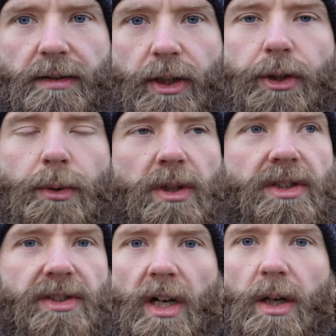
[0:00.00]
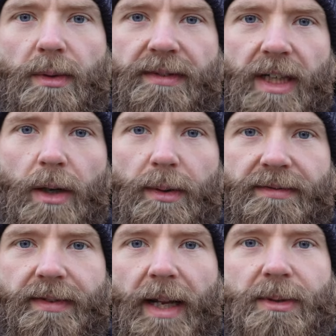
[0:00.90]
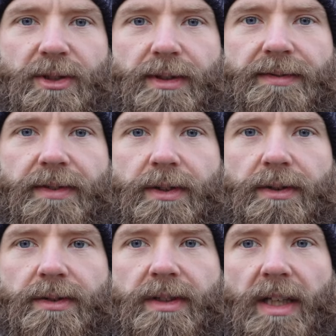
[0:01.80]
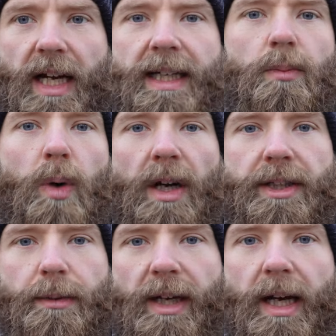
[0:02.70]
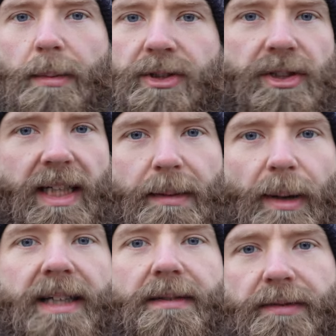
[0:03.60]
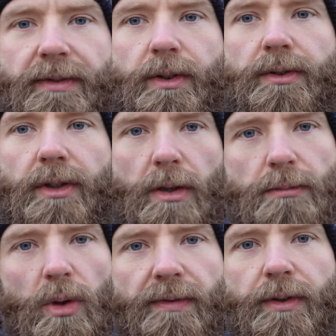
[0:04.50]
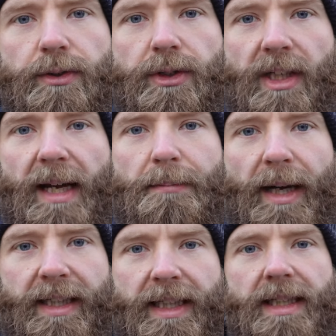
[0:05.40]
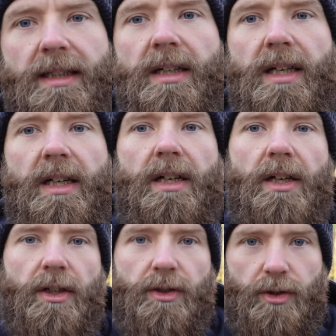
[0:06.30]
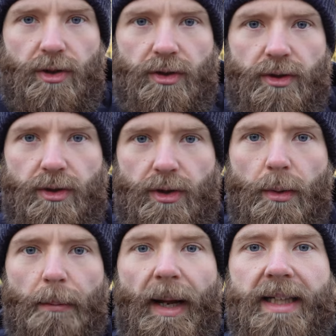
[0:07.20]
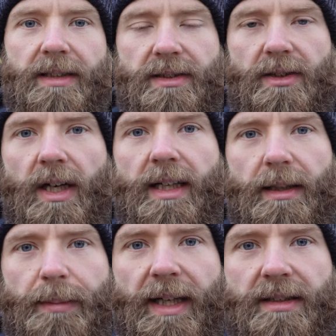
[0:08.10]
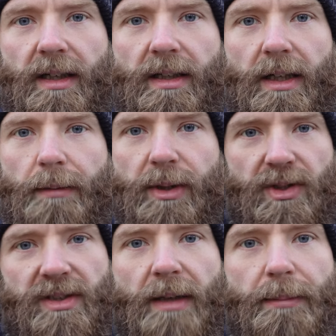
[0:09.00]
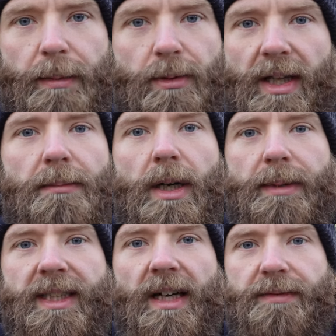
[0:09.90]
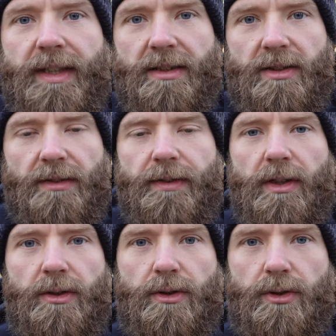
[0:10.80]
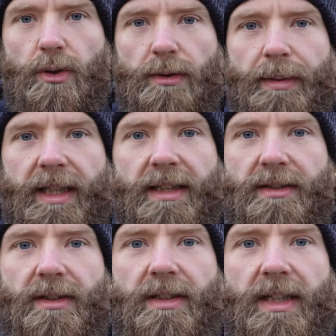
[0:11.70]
you want to start with low inflammatory foods and then work your way up and just keep adding foods. And the more foods you can add back in to a balanced diet, the better. But to some people, that might be nothing. So for Jordan Peterson,